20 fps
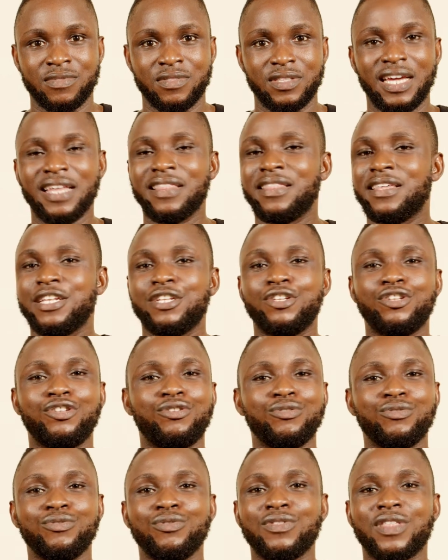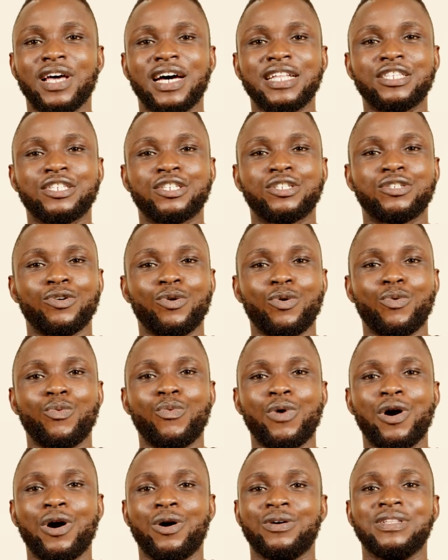And they do that so
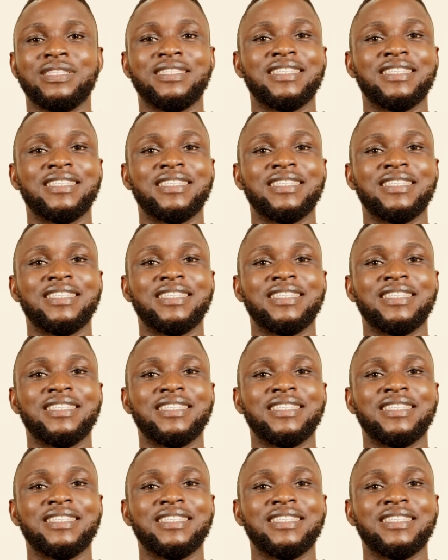well.